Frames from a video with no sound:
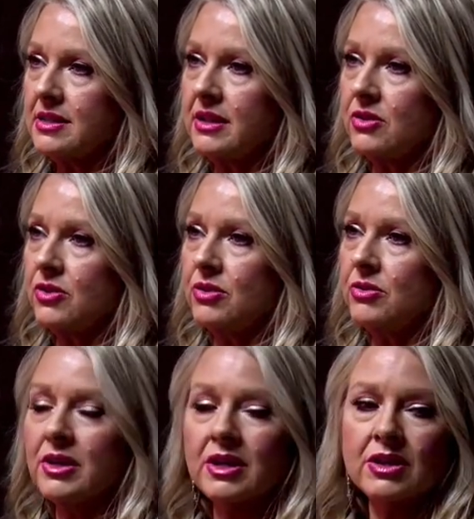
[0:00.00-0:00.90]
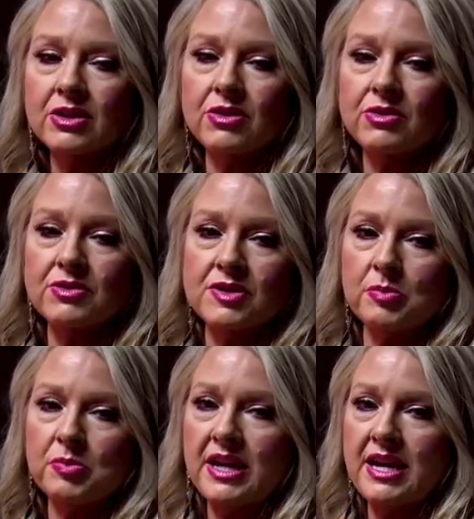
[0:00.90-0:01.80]
You know, you you used to
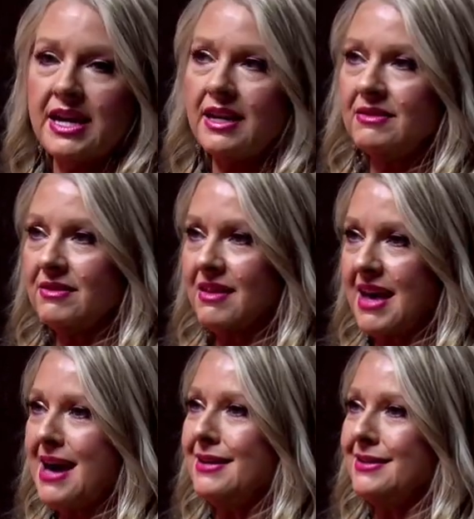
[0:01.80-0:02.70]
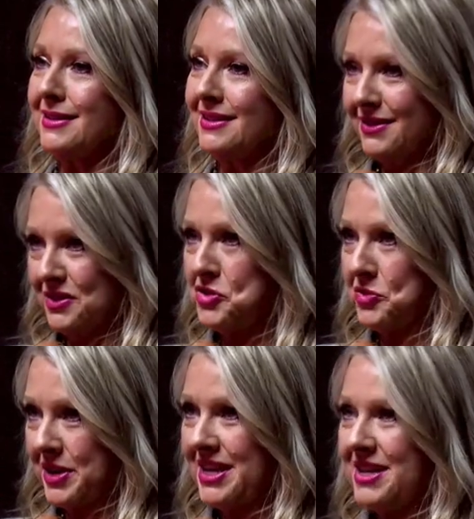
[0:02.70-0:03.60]
play that
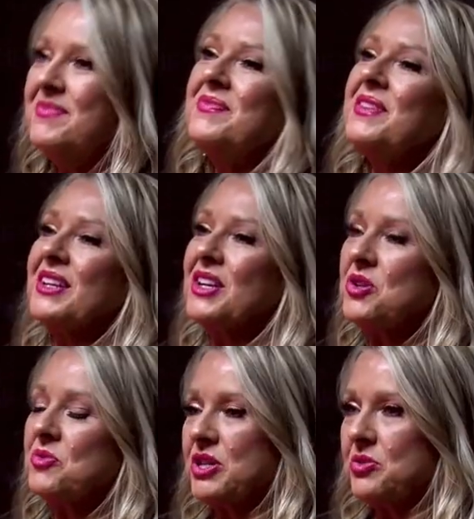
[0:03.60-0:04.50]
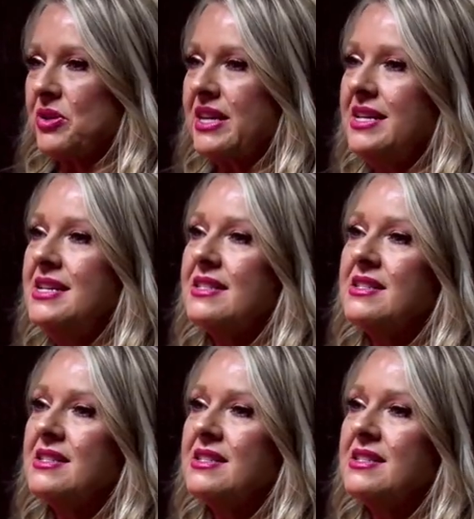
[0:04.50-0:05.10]
dream you know, when you were a kid.